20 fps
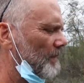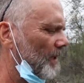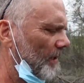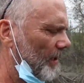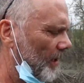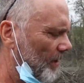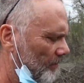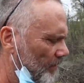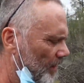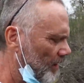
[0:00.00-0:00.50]

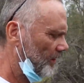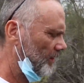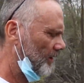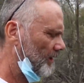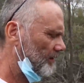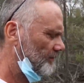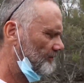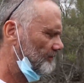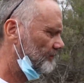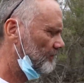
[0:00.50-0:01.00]

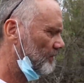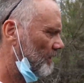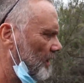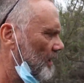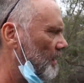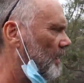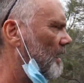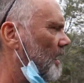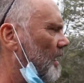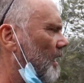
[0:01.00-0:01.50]
Cambodia,
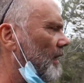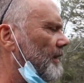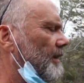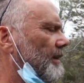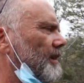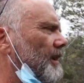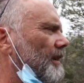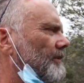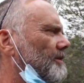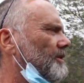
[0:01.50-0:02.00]
I
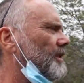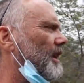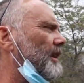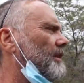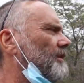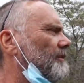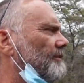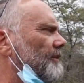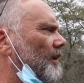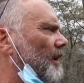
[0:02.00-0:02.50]
didn't even
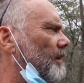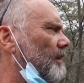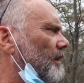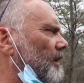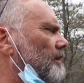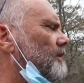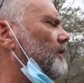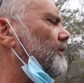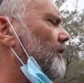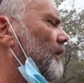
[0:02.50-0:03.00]
take a
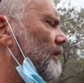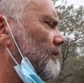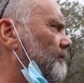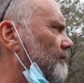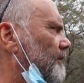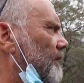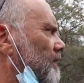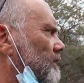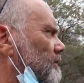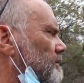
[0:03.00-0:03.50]
photo because I
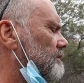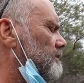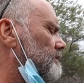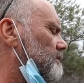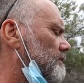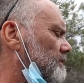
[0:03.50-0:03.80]
felt